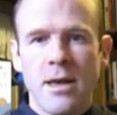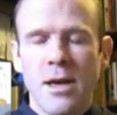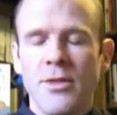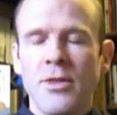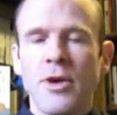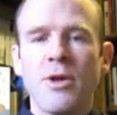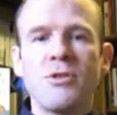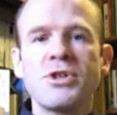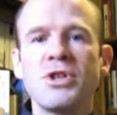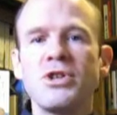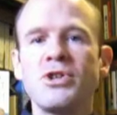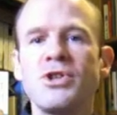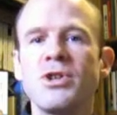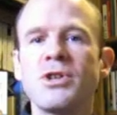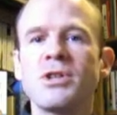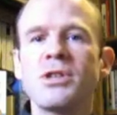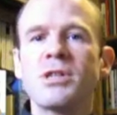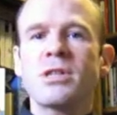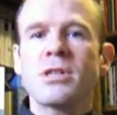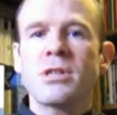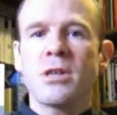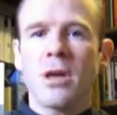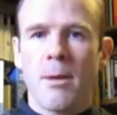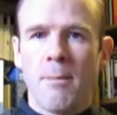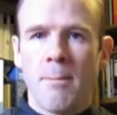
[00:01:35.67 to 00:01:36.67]
Those are just
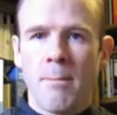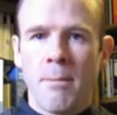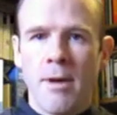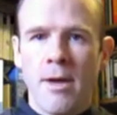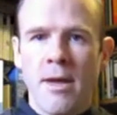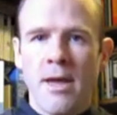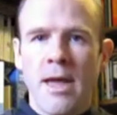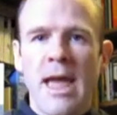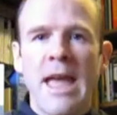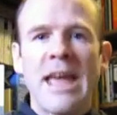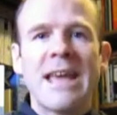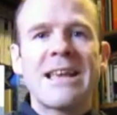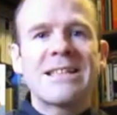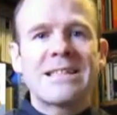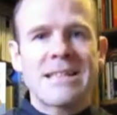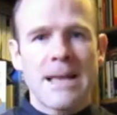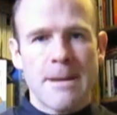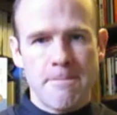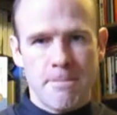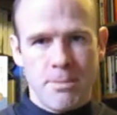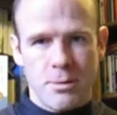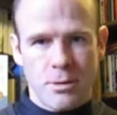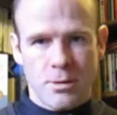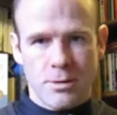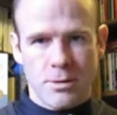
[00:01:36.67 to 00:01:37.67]
some
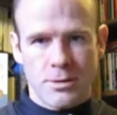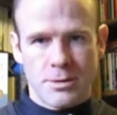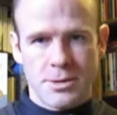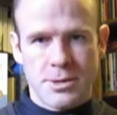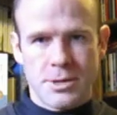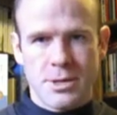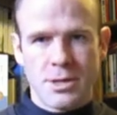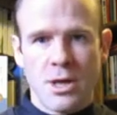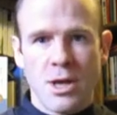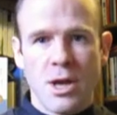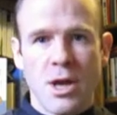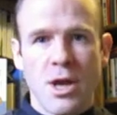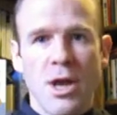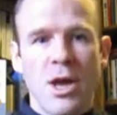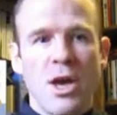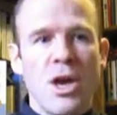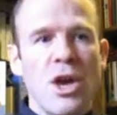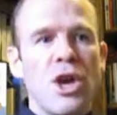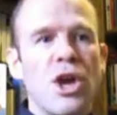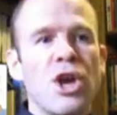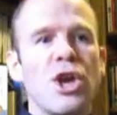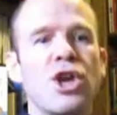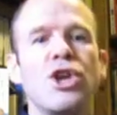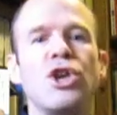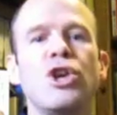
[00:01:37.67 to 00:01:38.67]
examples.
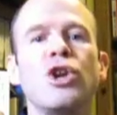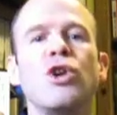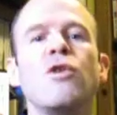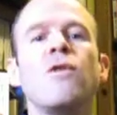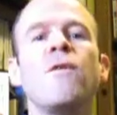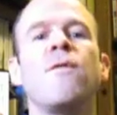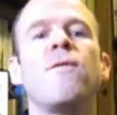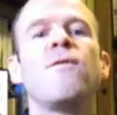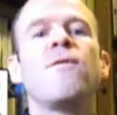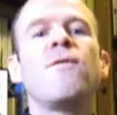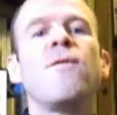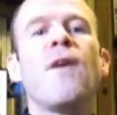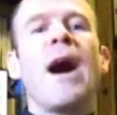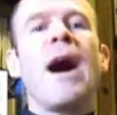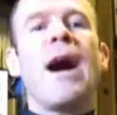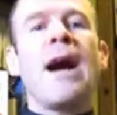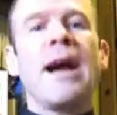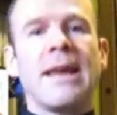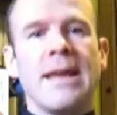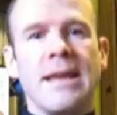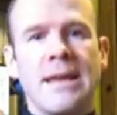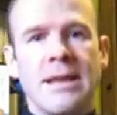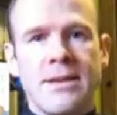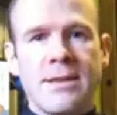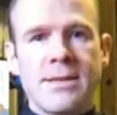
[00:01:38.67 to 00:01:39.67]
You
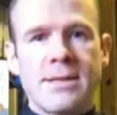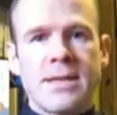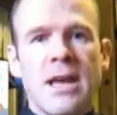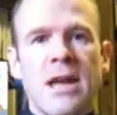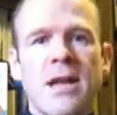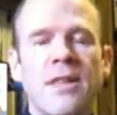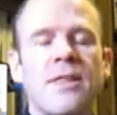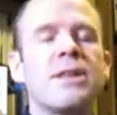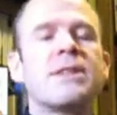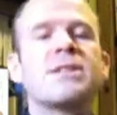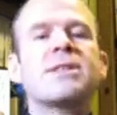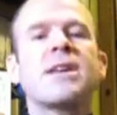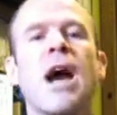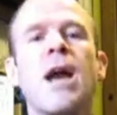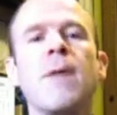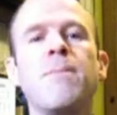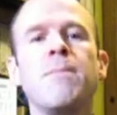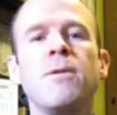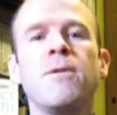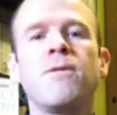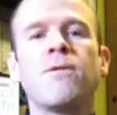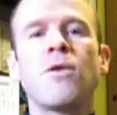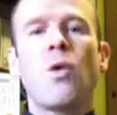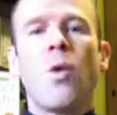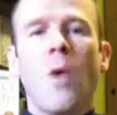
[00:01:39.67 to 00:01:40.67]
find the type
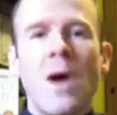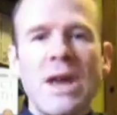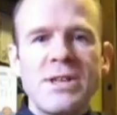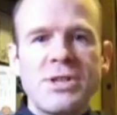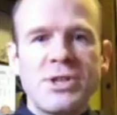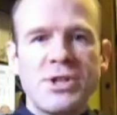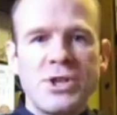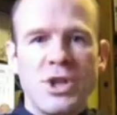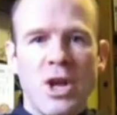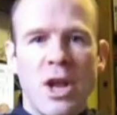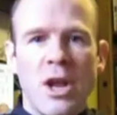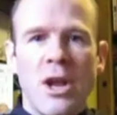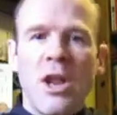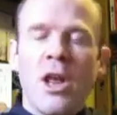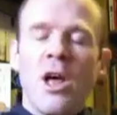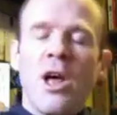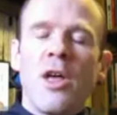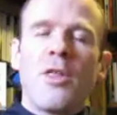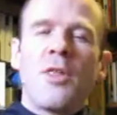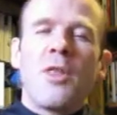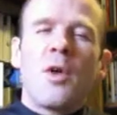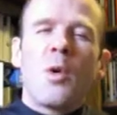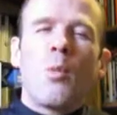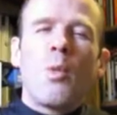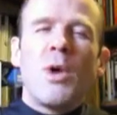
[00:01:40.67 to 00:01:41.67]
of question
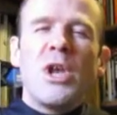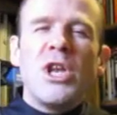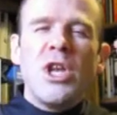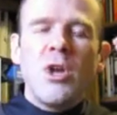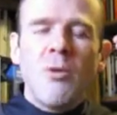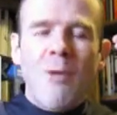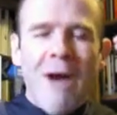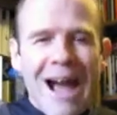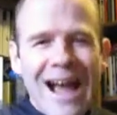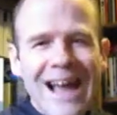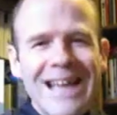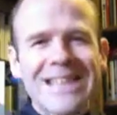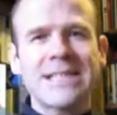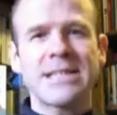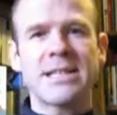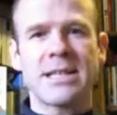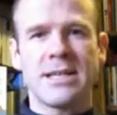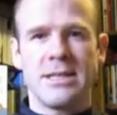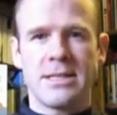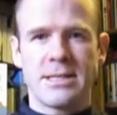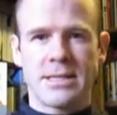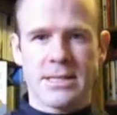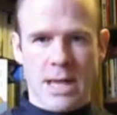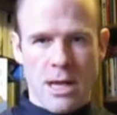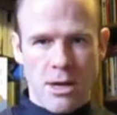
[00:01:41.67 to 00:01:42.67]
that when you ask
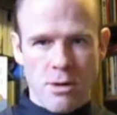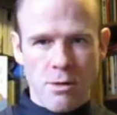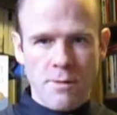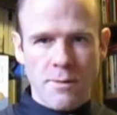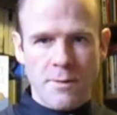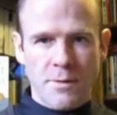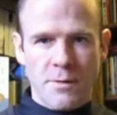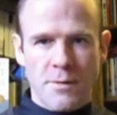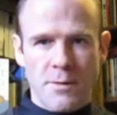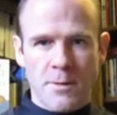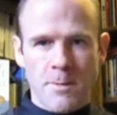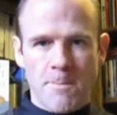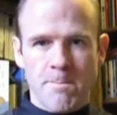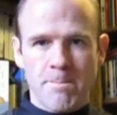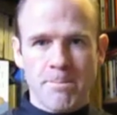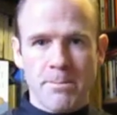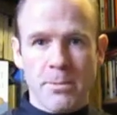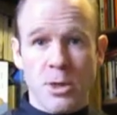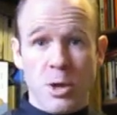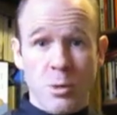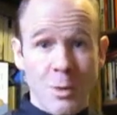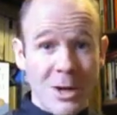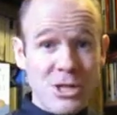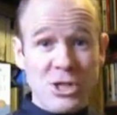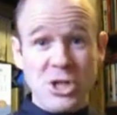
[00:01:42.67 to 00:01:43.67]
yourself,
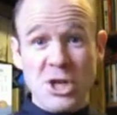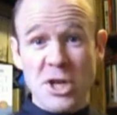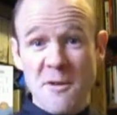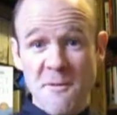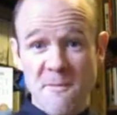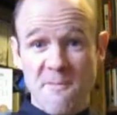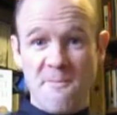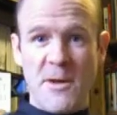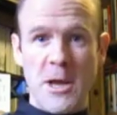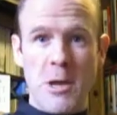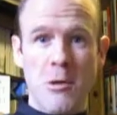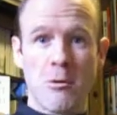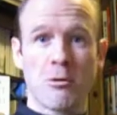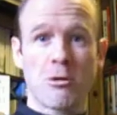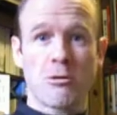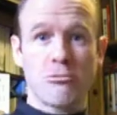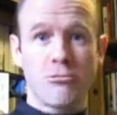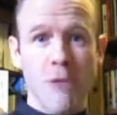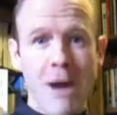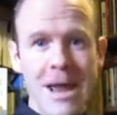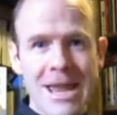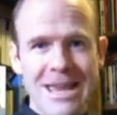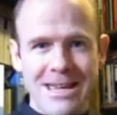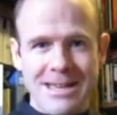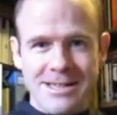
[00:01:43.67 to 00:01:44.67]
you actually feel
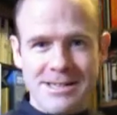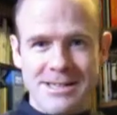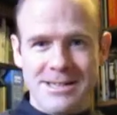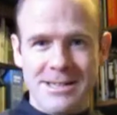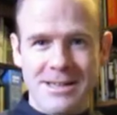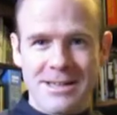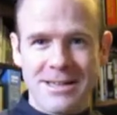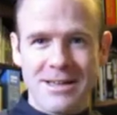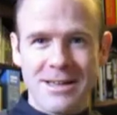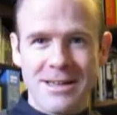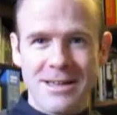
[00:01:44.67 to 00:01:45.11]
great.